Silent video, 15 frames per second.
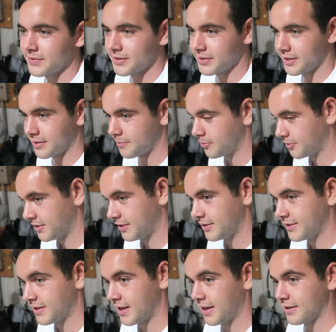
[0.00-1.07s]
Slick
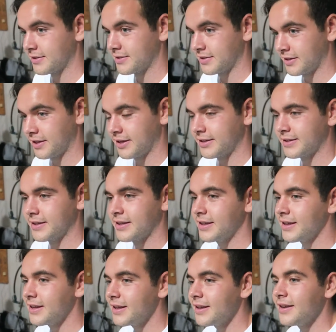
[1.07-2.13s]
proceeds to get slicked.
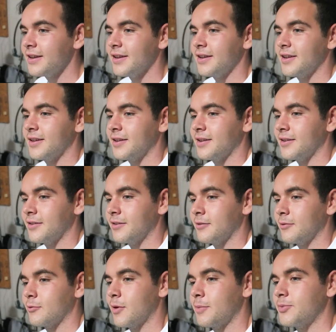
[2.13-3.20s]

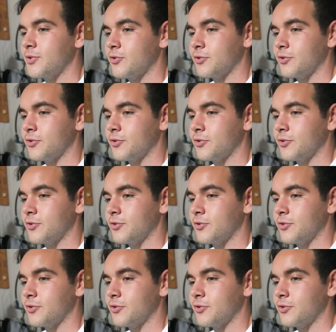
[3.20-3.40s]
Rips